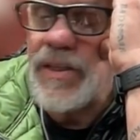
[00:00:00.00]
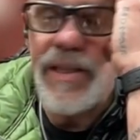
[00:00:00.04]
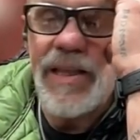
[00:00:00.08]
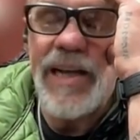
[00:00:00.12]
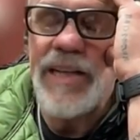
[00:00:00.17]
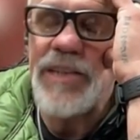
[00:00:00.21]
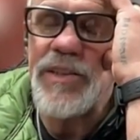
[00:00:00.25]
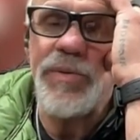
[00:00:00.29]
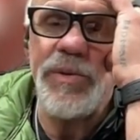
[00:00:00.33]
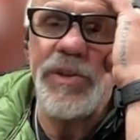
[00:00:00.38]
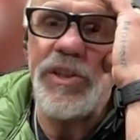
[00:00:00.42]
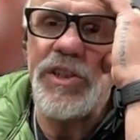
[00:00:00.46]

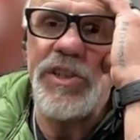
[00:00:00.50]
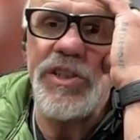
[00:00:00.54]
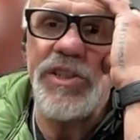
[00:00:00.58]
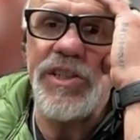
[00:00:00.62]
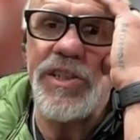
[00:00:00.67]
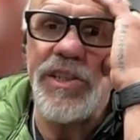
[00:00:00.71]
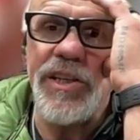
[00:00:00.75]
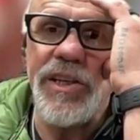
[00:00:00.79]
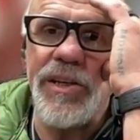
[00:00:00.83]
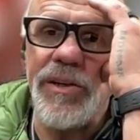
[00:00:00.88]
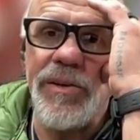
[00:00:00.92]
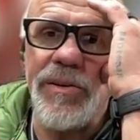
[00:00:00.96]
that's what you
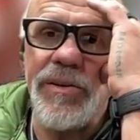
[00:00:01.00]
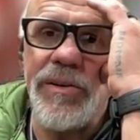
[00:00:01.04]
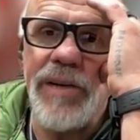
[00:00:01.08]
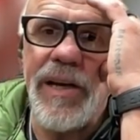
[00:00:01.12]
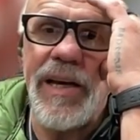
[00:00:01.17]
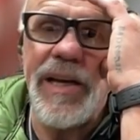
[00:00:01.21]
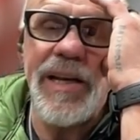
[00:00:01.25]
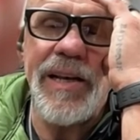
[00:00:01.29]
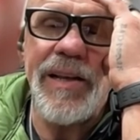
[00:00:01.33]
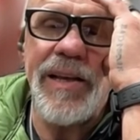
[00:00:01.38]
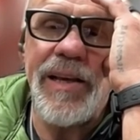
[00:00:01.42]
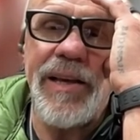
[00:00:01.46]
should do.
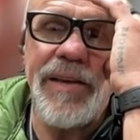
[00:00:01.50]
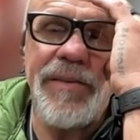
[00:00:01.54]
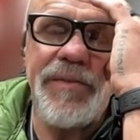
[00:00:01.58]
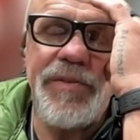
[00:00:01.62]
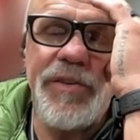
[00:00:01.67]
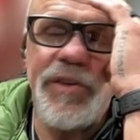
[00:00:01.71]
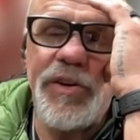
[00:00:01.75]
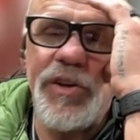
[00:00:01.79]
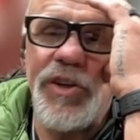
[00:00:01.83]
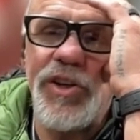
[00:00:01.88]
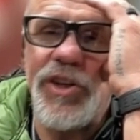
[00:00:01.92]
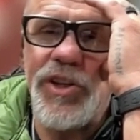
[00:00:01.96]
And
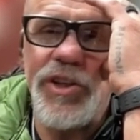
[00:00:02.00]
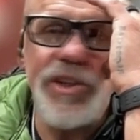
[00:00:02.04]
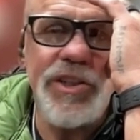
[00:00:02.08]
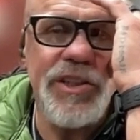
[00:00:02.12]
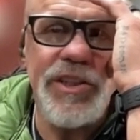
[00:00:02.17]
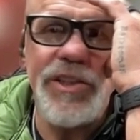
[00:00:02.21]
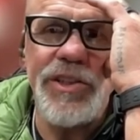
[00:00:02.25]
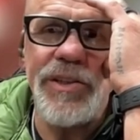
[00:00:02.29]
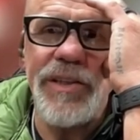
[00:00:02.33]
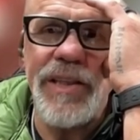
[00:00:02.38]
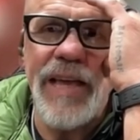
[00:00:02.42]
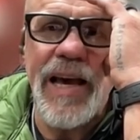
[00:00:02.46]
if you
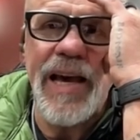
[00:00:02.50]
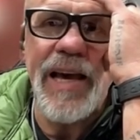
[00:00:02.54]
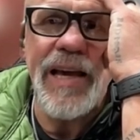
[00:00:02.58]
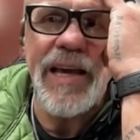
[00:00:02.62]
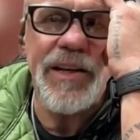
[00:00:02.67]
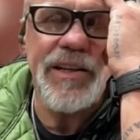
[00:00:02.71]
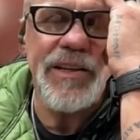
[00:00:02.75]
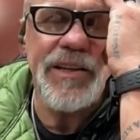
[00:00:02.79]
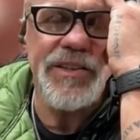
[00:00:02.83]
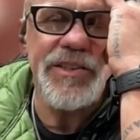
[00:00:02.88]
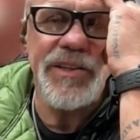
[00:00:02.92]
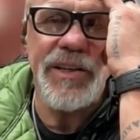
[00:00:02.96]
couldn't do
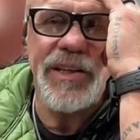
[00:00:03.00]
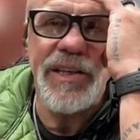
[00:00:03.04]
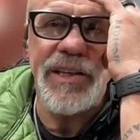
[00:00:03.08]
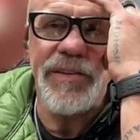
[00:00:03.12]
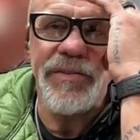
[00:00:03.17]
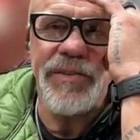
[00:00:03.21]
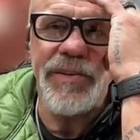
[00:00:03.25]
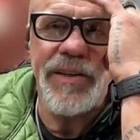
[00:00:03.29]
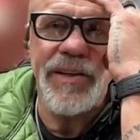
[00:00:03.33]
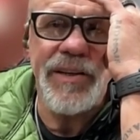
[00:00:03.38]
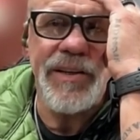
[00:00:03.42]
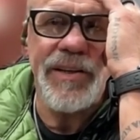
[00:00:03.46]
that because you
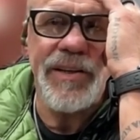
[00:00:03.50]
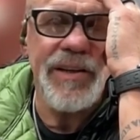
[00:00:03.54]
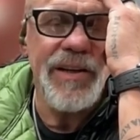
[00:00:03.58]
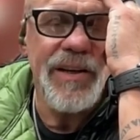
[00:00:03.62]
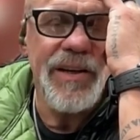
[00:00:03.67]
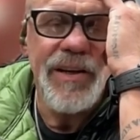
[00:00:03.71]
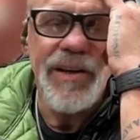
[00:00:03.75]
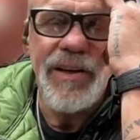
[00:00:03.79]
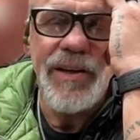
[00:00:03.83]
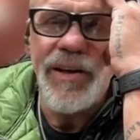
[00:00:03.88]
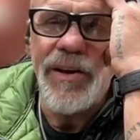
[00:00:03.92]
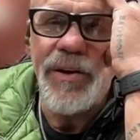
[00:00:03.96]
live in
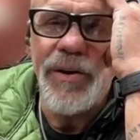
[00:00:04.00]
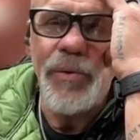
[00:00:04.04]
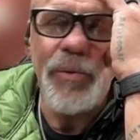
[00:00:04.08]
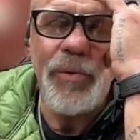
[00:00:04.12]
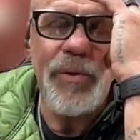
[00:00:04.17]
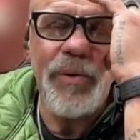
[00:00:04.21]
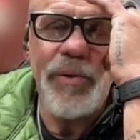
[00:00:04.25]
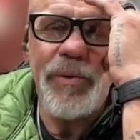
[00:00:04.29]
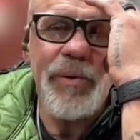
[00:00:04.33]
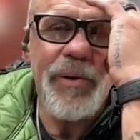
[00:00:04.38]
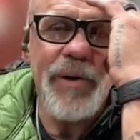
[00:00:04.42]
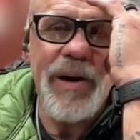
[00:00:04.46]

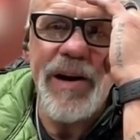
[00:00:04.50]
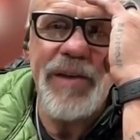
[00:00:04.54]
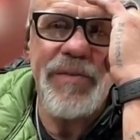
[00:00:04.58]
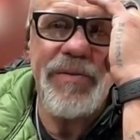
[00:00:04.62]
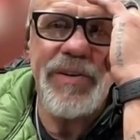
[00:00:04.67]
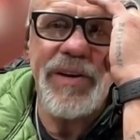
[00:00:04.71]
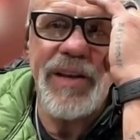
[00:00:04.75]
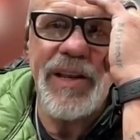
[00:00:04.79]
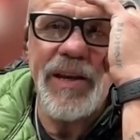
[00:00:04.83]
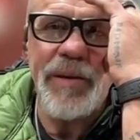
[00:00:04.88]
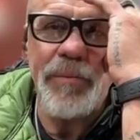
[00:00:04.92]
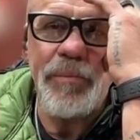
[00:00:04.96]

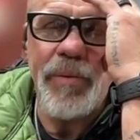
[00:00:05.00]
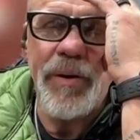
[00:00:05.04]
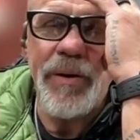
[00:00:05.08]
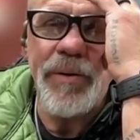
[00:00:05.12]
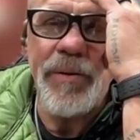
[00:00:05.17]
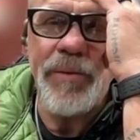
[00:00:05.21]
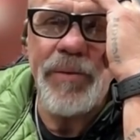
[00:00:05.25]
wherever, like